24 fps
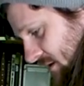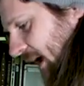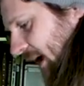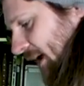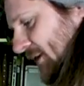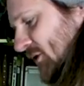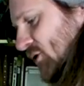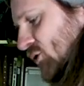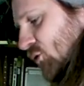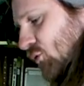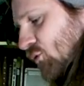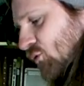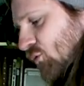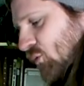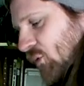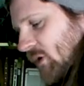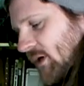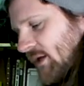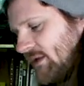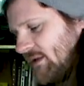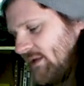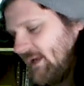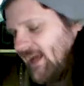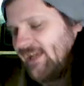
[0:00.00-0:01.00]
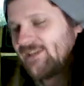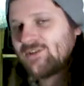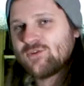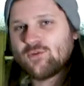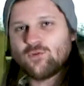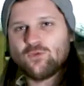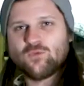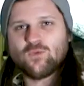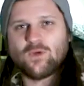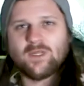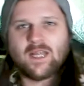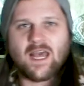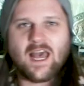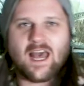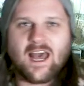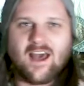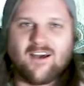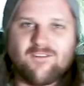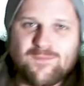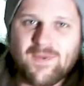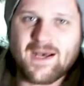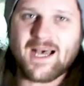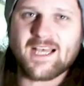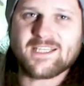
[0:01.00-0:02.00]
I sold one at 4:30, and
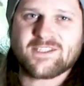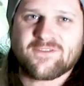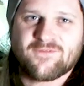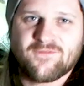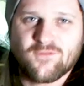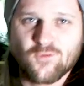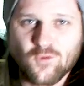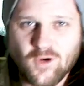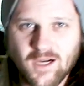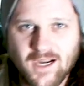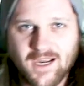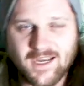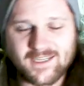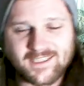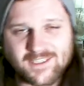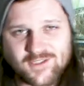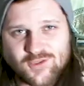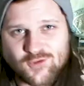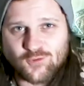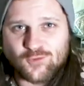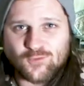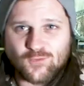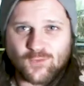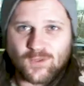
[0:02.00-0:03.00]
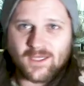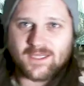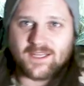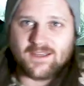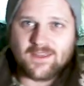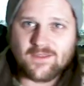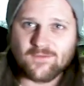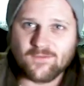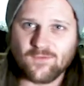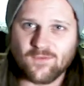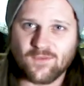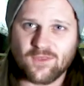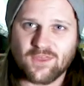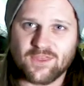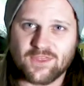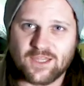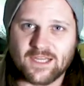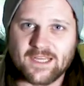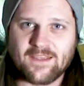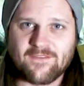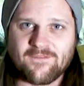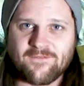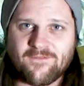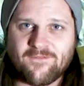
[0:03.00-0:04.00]
I sold one at
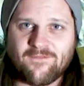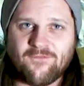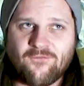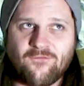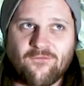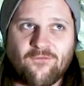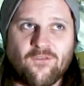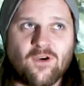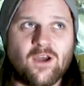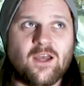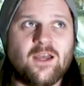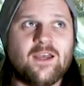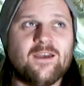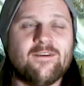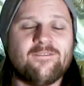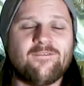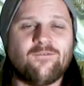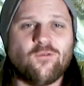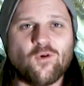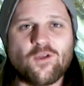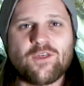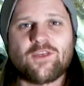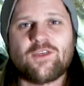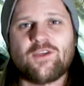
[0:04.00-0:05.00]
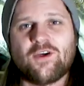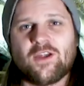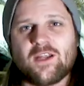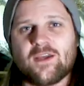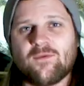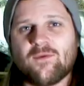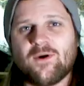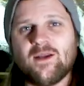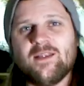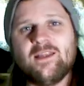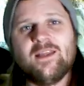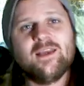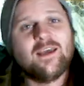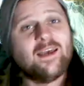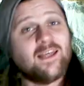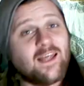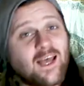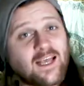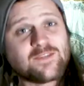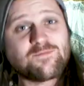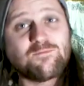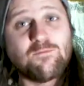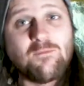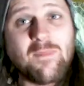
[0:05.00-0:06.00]
4:31.
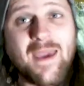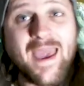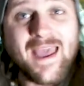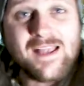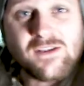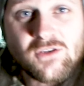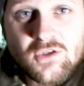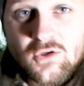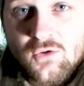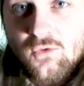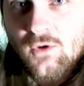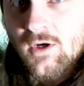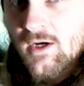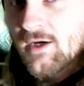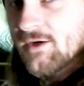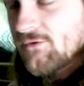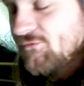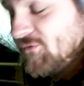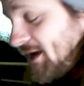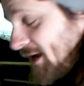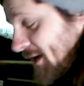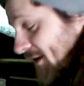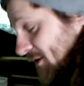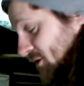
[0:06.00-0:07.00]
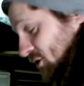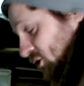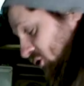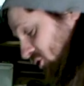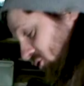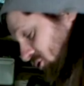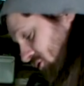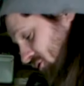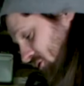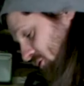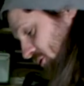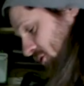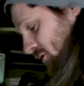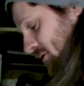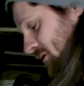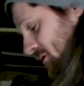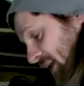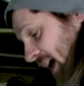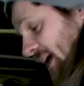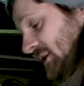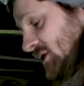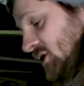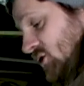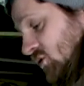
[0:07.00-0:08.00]
That's mental. Right, so
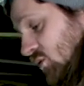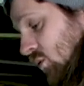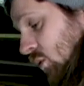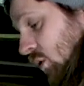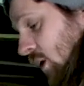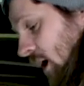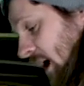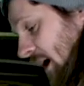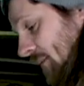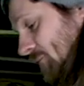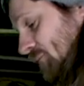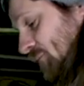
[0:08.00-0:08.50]
that's quite...